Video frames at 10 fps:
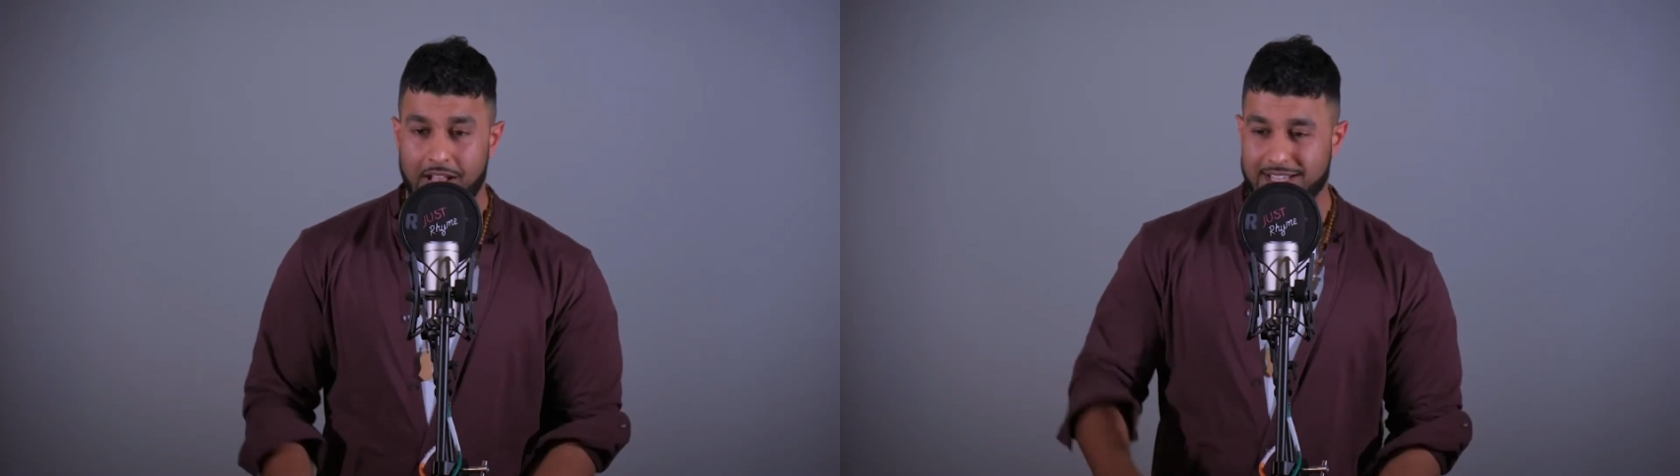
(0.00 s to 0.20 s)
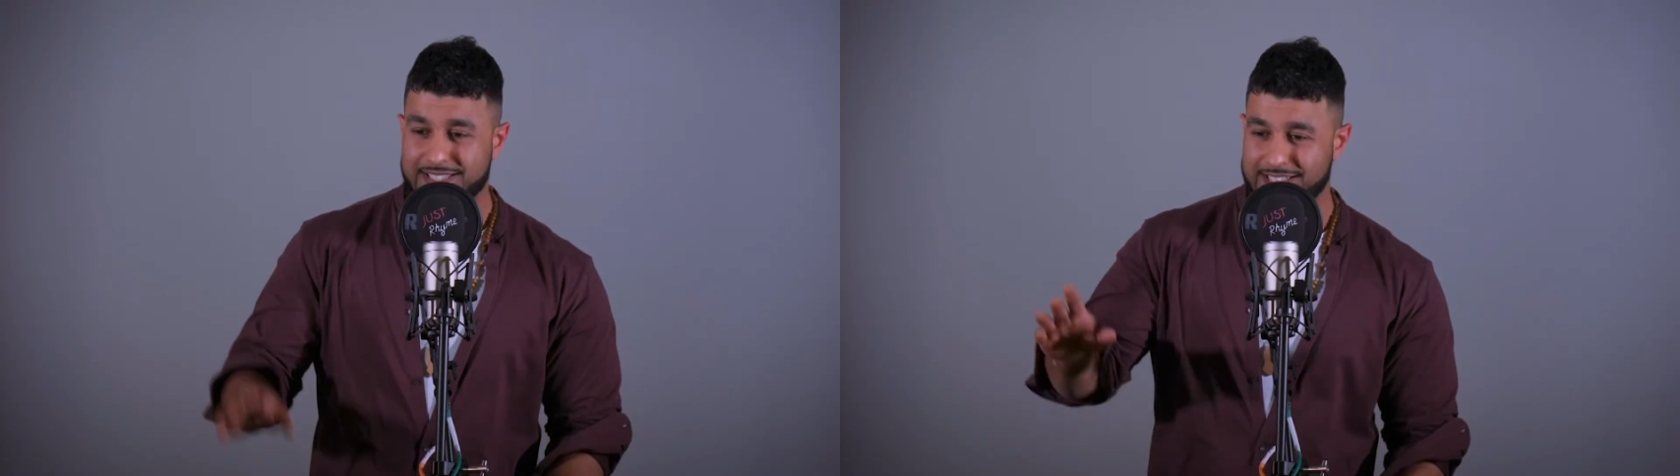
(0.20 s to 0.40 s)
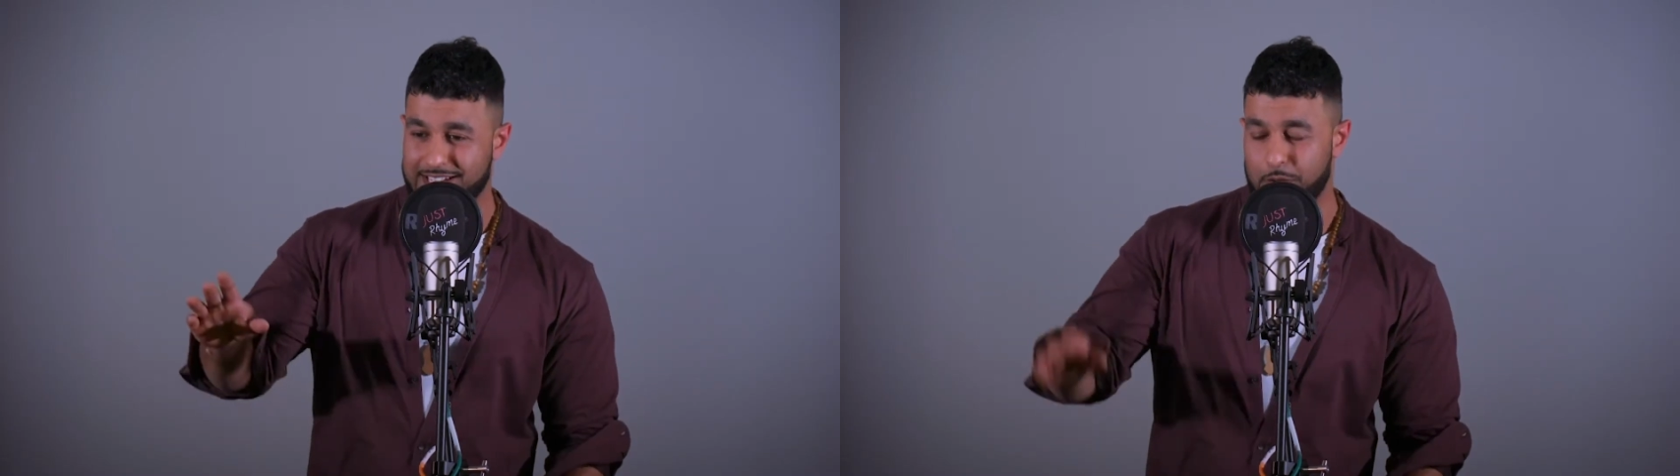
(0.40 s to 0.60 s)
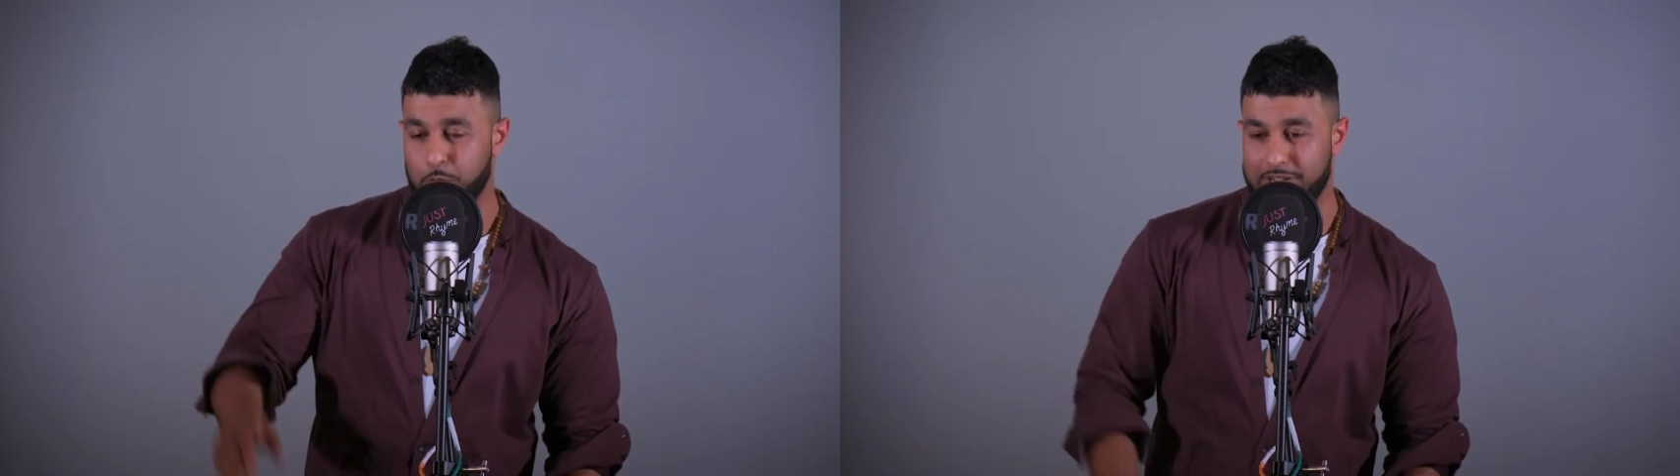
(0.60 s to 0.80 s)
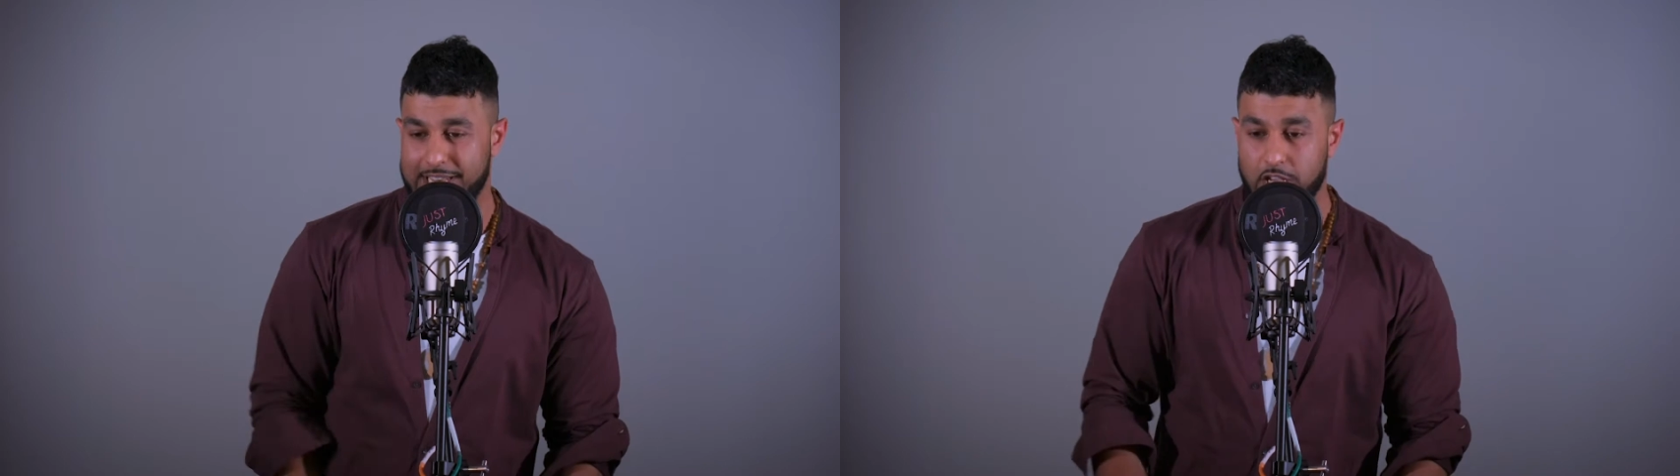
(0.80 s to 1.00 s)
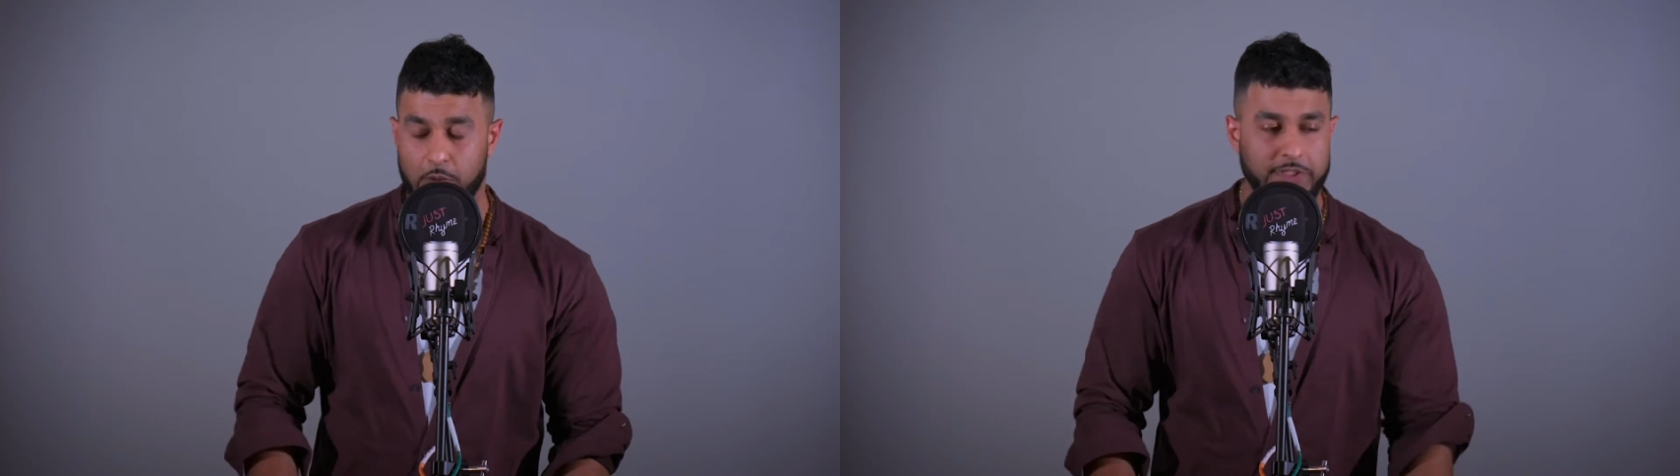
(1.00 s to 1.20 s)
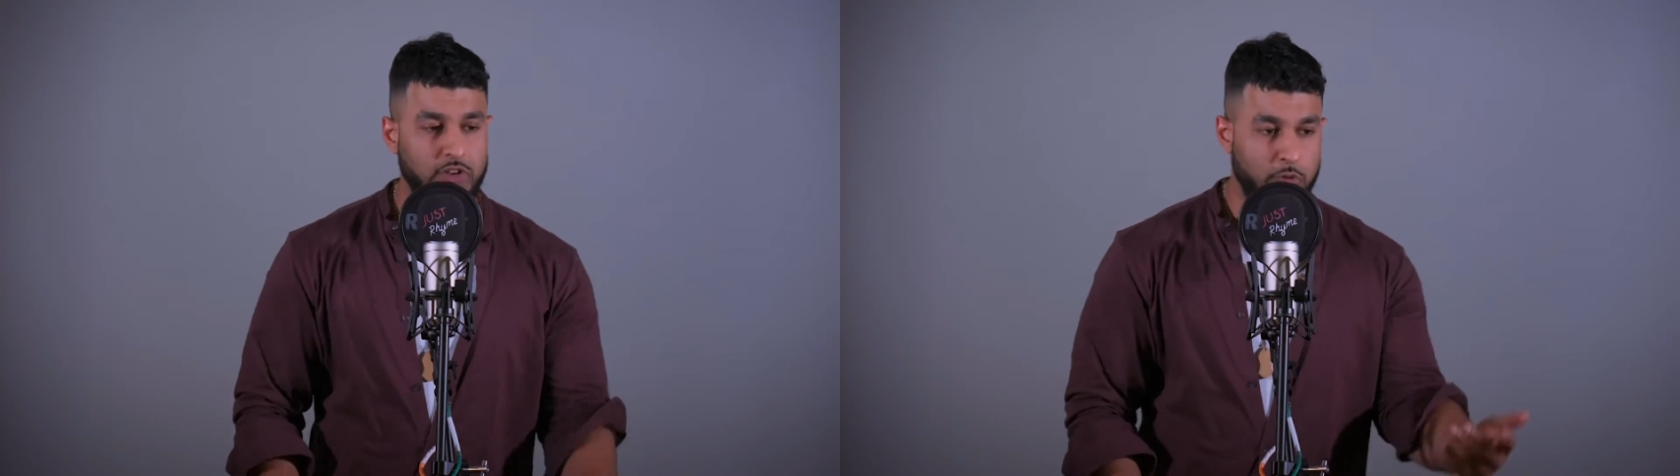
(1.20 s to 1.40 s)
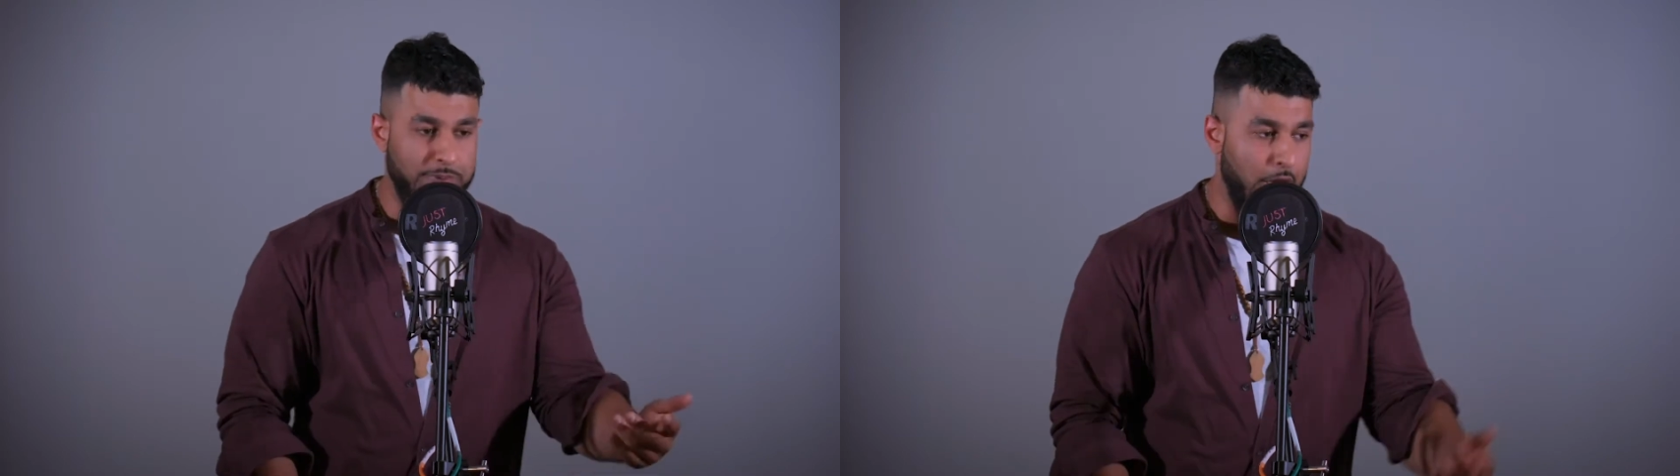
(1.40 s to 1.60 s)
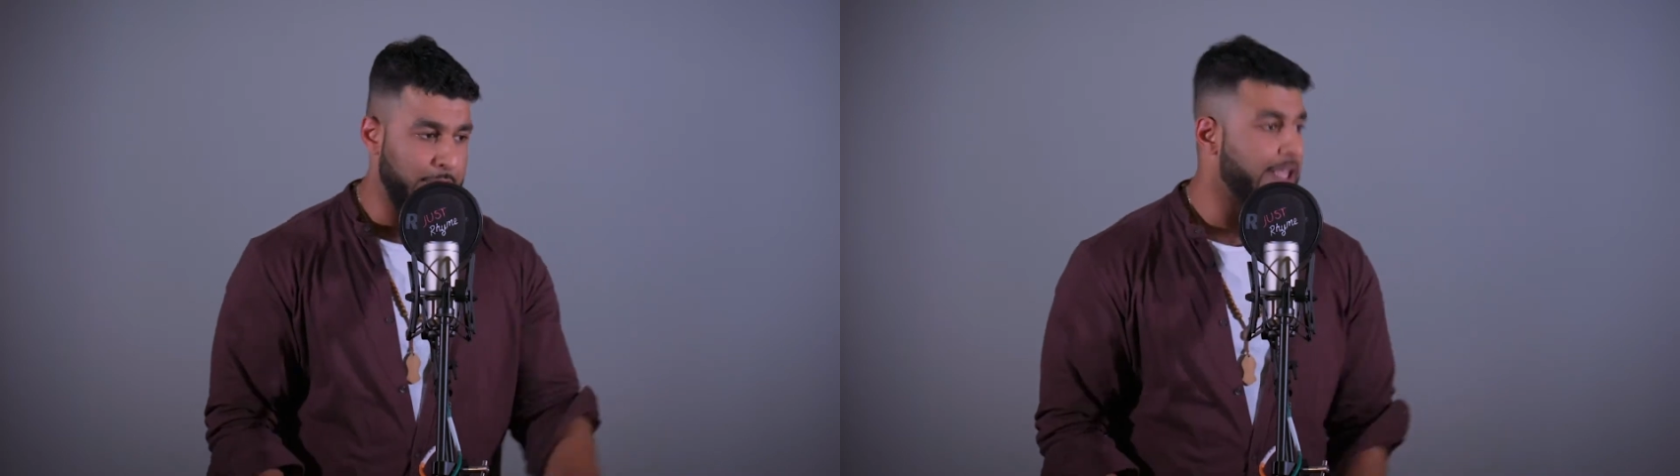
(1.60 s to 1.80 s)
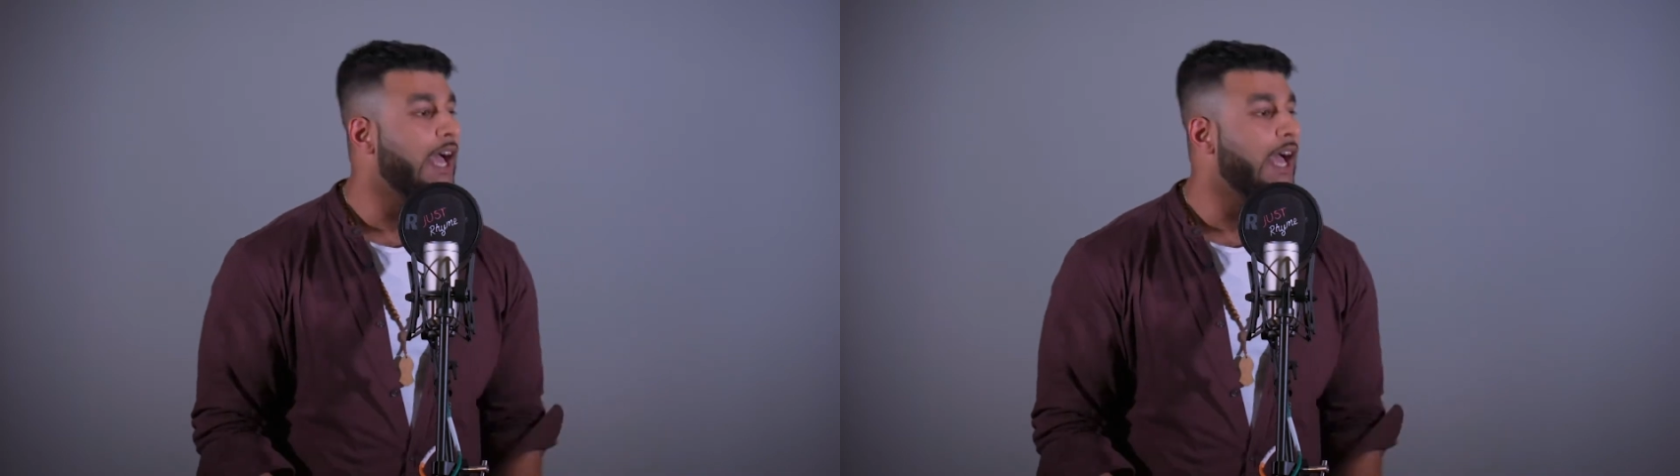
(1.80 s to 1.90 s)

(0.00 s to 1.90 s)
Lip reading: Assalamu alaikum, and they reply with,